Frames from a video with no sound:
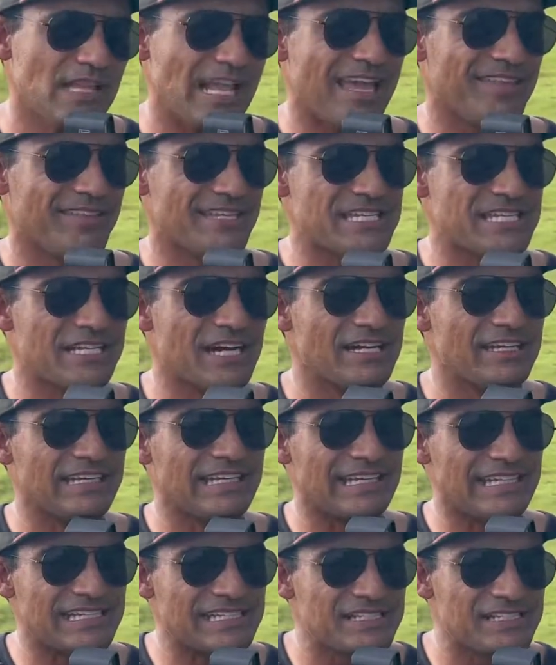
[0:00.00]
And this gun
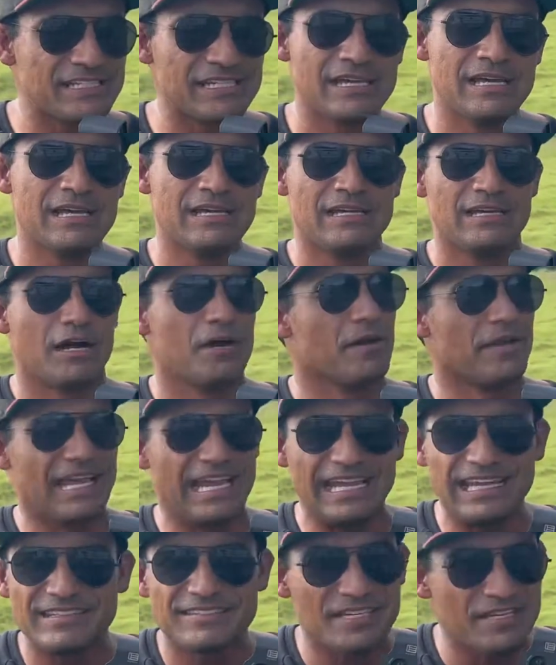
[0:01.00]
is
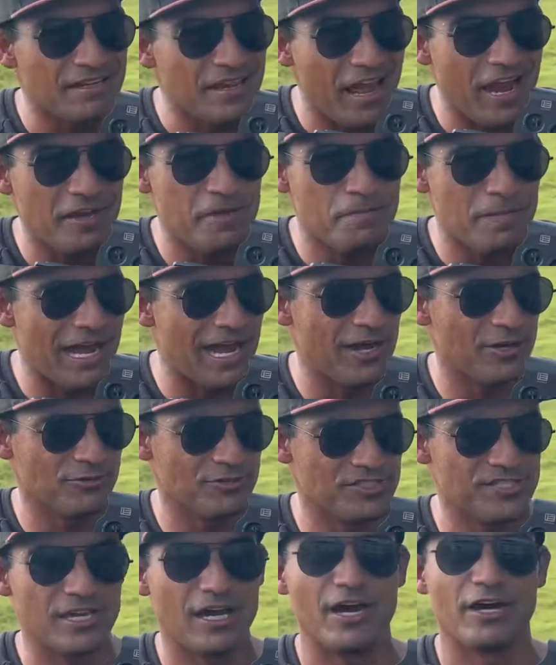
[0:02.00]
8 to 9
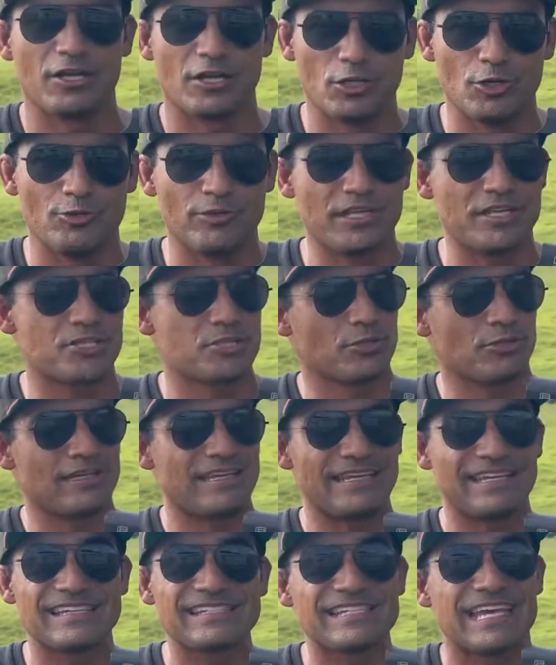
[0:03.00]
pounds unloaded, so it
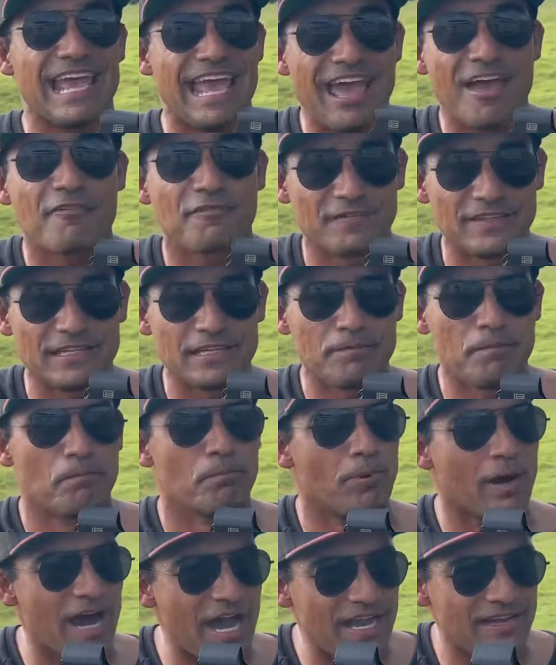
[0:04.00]
is hefty.
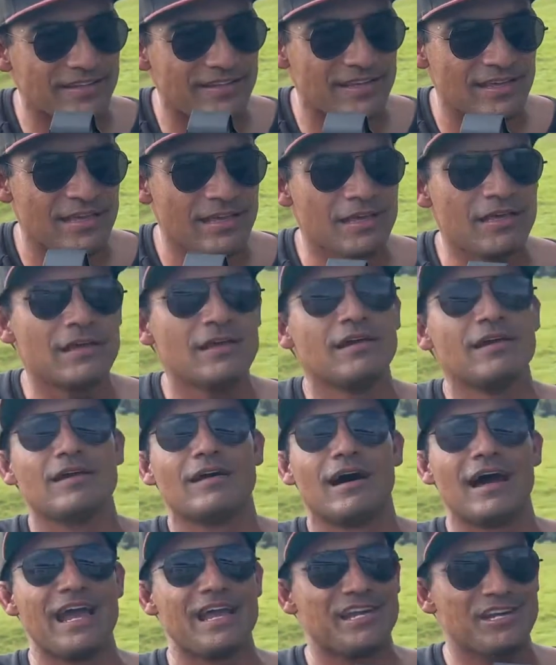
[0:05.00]
But
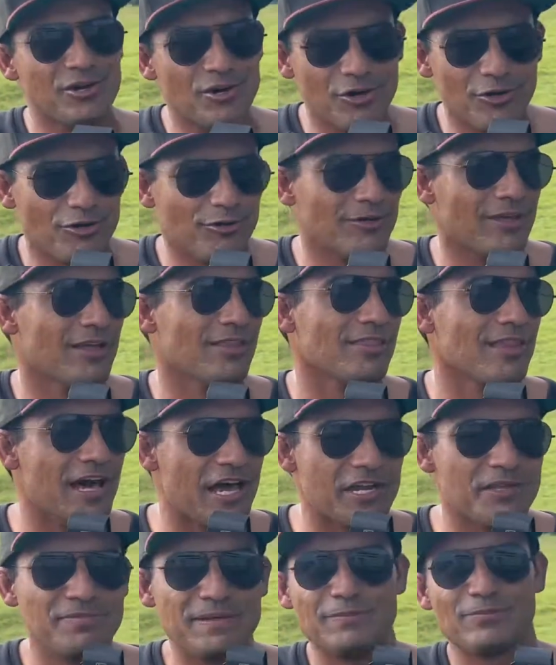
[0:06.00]
I know a
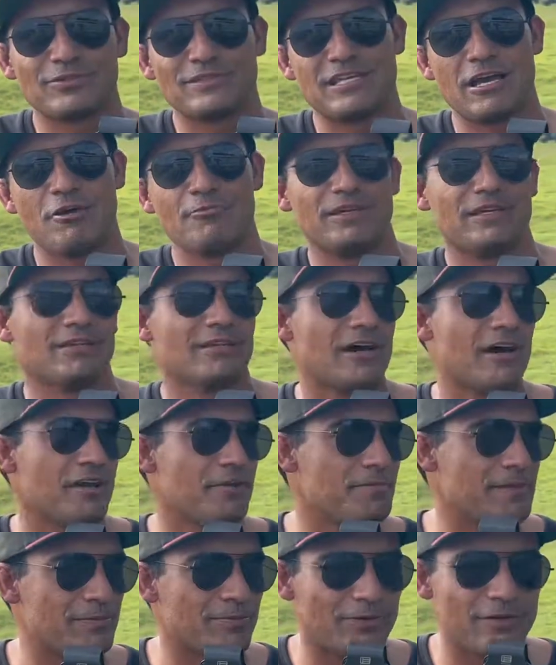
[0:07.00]
lot of people tell me, a lot
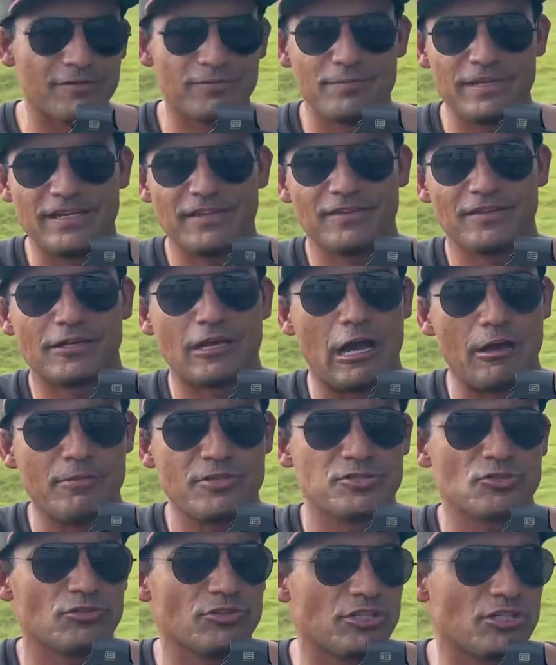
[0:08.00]
of people have been in the
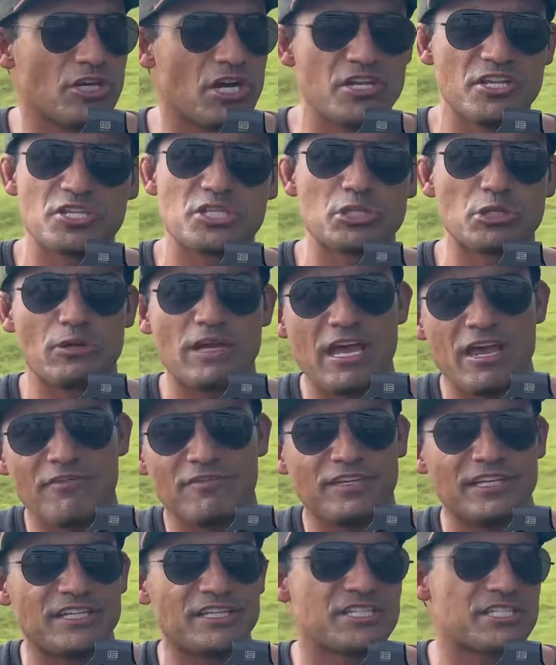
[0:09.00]
comments, oh, the gun is so
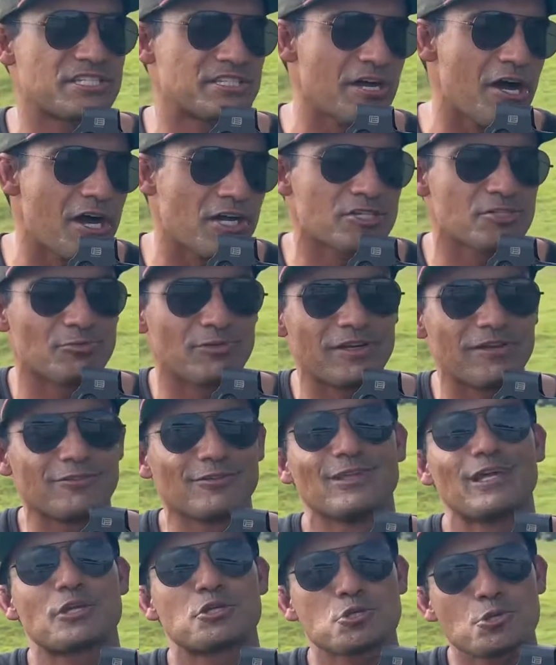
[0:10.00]
heavy, it sucks,
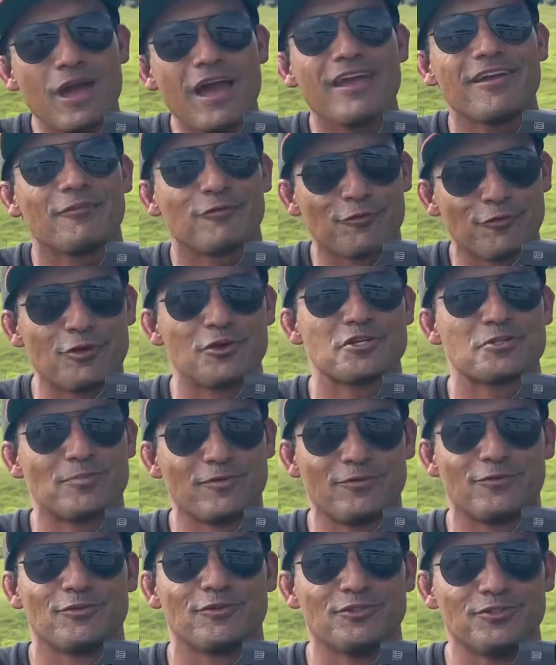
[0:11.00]
whatever. Like, try it first
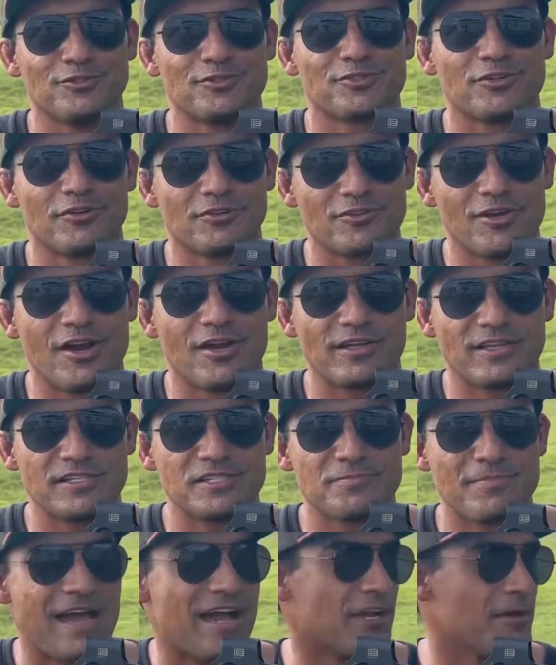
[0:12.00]
before you start talking
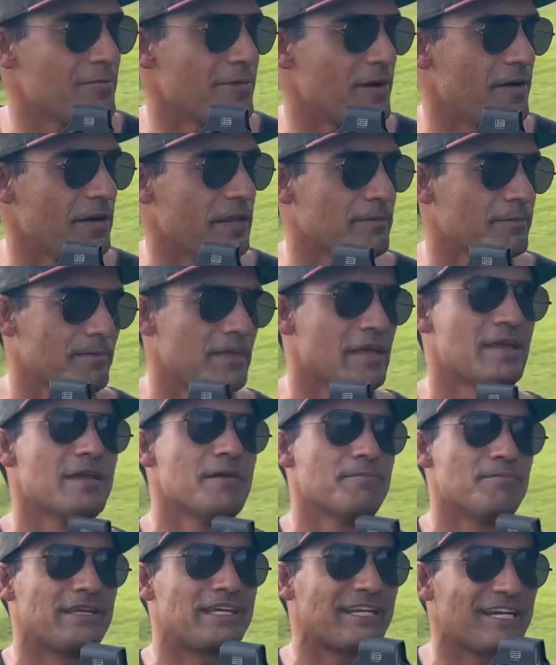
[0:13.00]
smack about it.
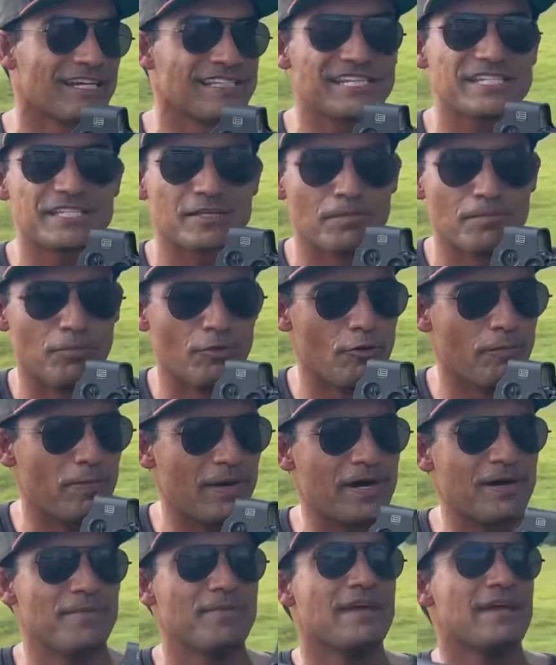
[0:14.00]
Because it's a
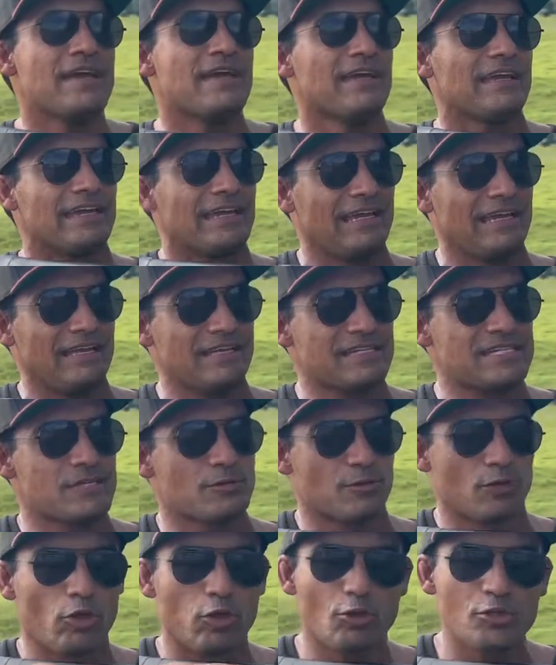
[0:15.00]
bullpup, it's
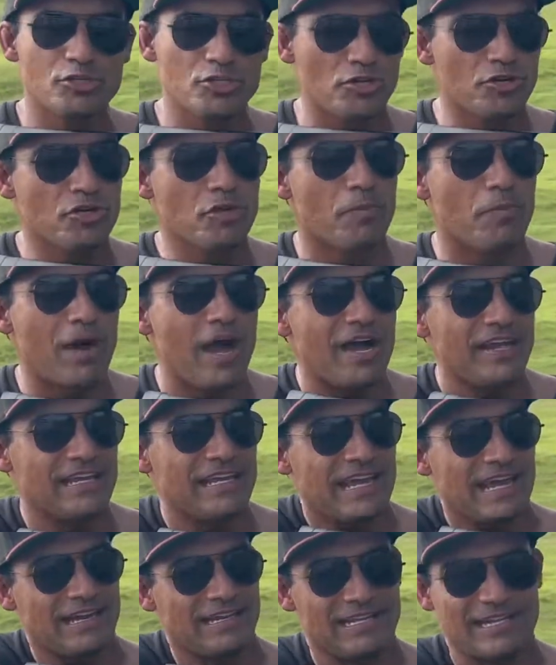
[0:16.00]
closer to your
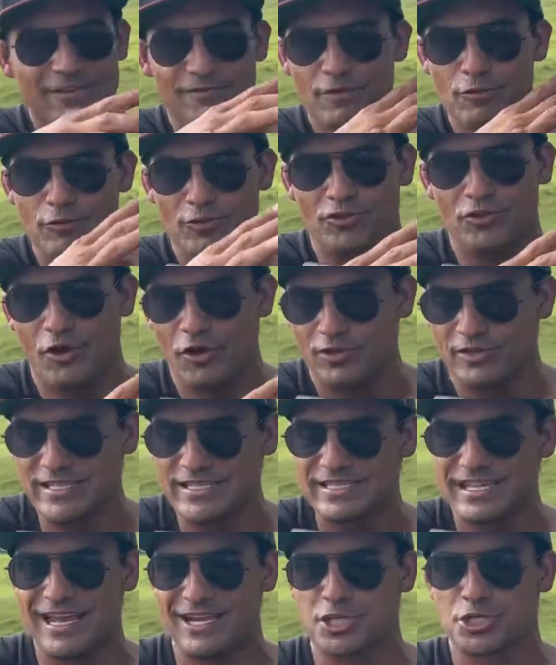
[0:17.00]
body, and even with all
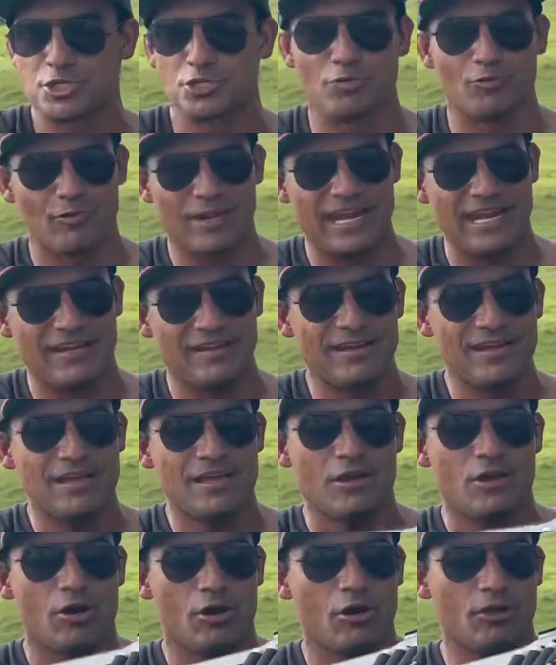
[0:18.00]
this extra weight,
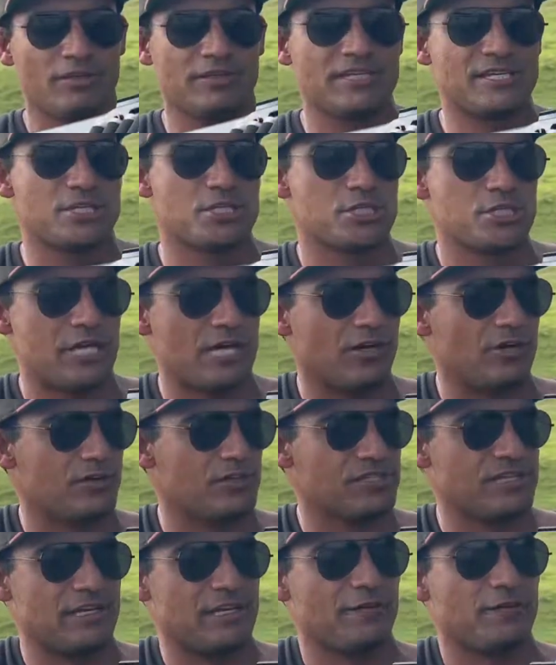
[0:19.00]
all these
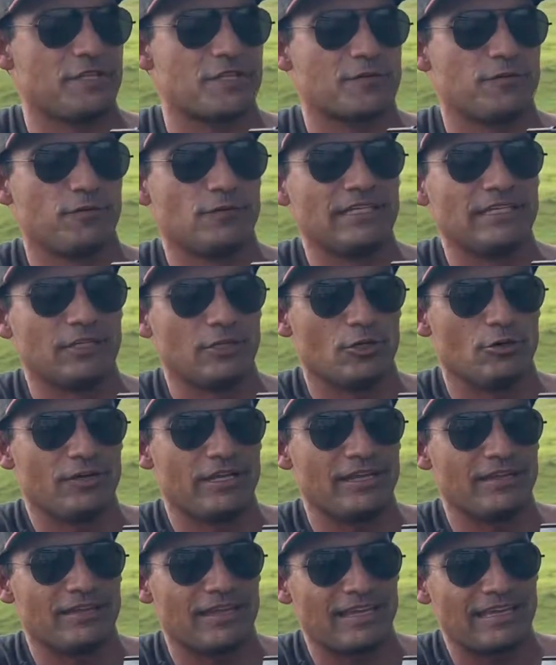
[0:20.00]
shells, and if it's fully
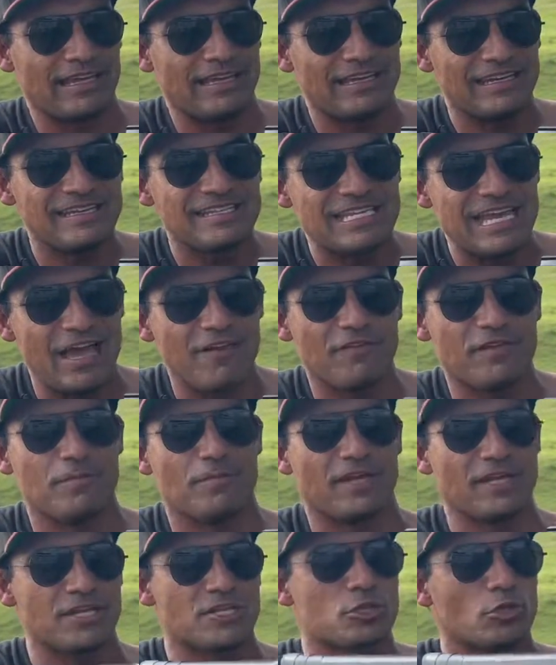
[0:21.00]
loaded, like, it is heavy,
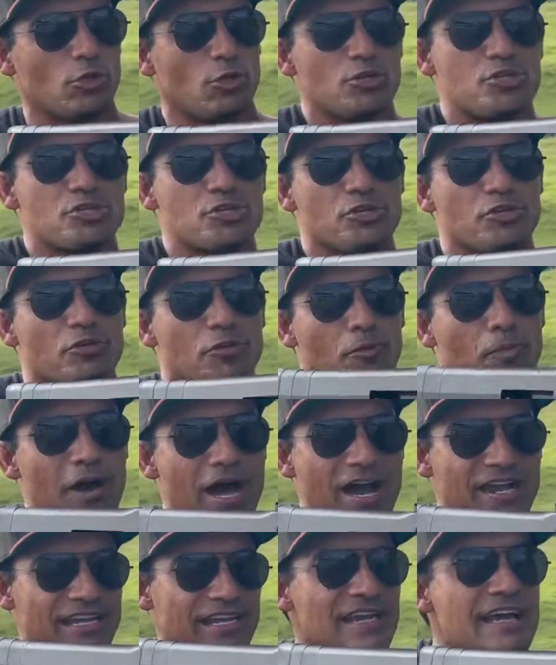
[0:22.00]
but it's closer to your
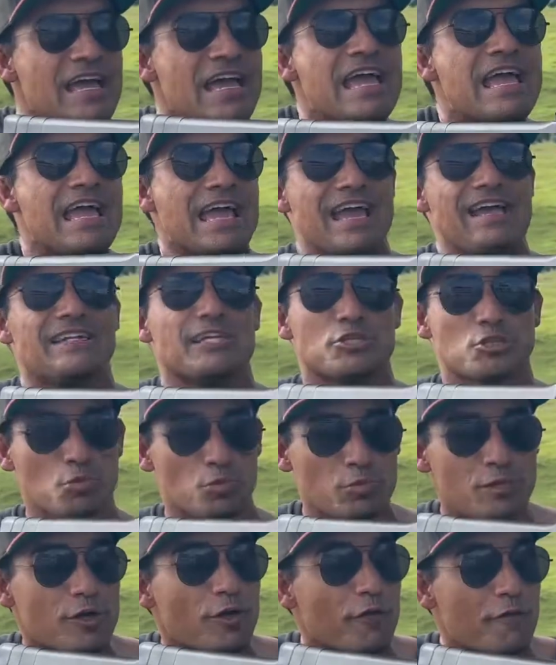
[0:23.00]
body, and it's
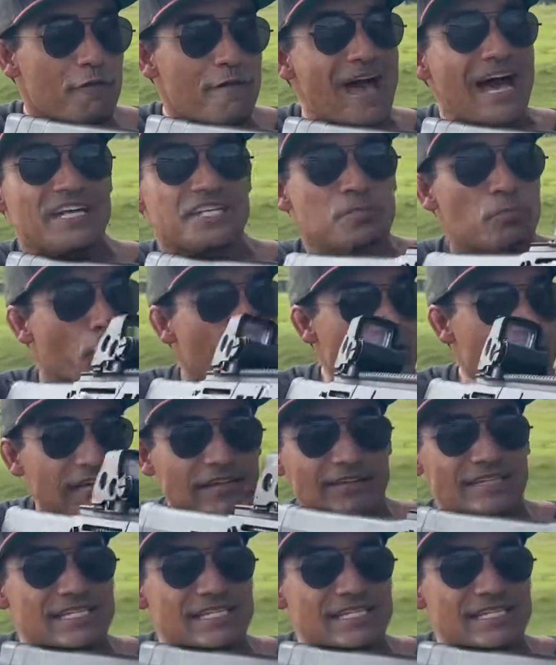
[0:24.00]
real fast pointing.